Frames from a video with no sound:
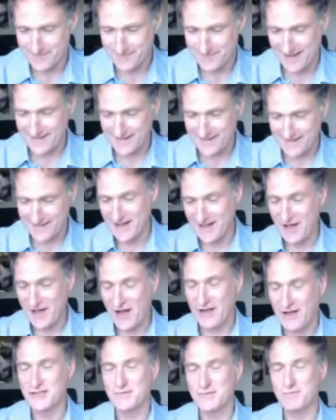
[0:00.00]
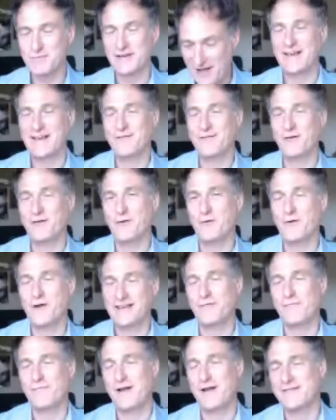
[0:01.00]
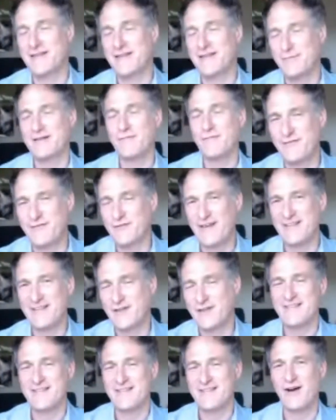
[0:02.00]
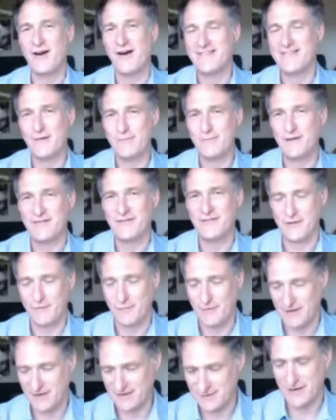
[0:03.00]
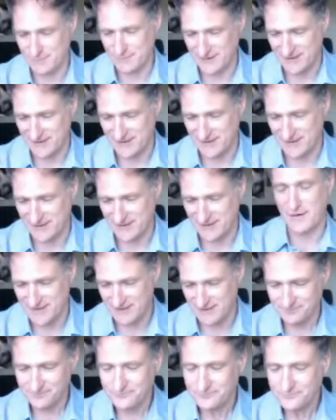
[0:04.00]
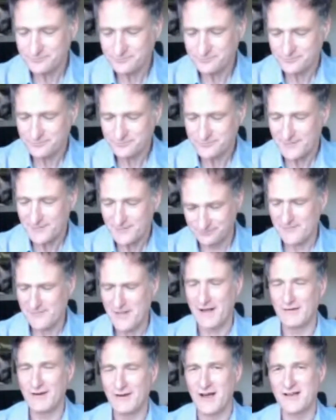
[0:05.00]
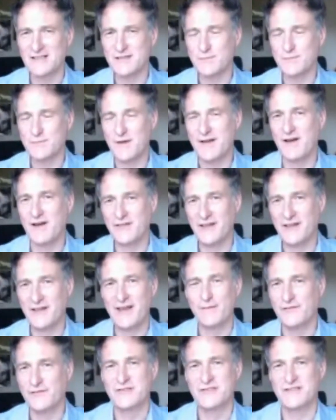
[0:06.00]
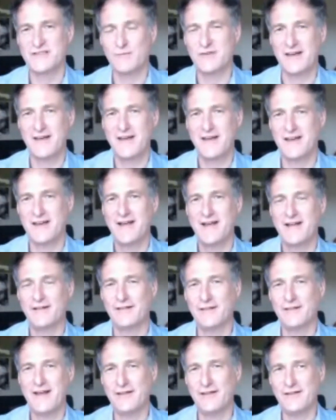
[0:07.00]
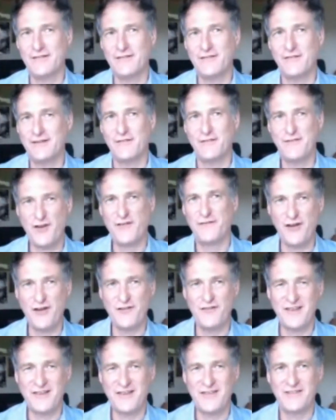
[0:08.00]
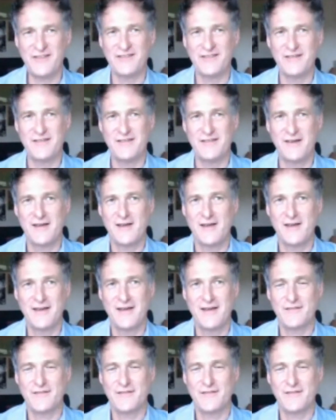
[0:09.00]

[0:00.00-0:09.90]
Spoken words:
I just want to give you a quick roundup of the events that I went to last week. So now last week I think it was the furthest